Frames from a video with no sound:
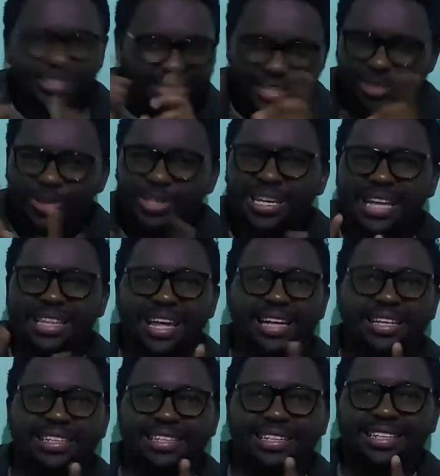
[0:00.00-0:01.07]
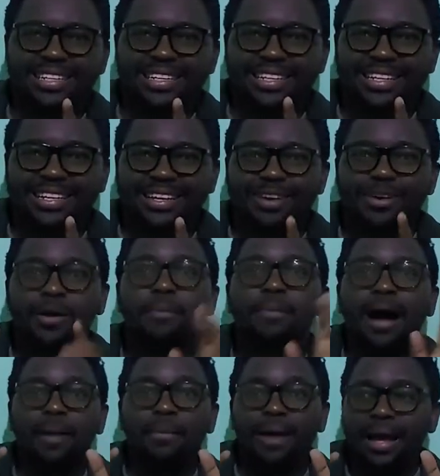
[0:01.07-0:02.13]
Did you hear that?
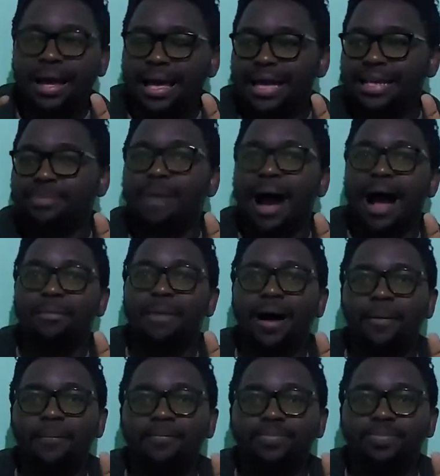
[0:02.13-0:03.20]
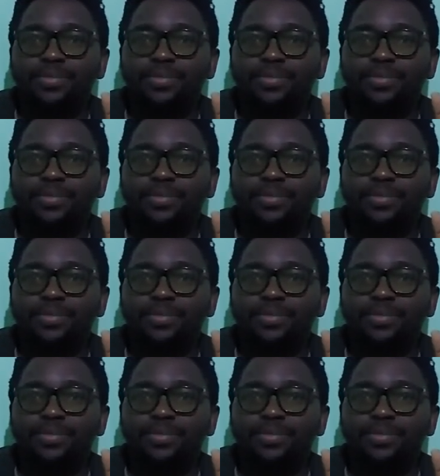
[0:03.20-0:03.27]
Mama and Baba.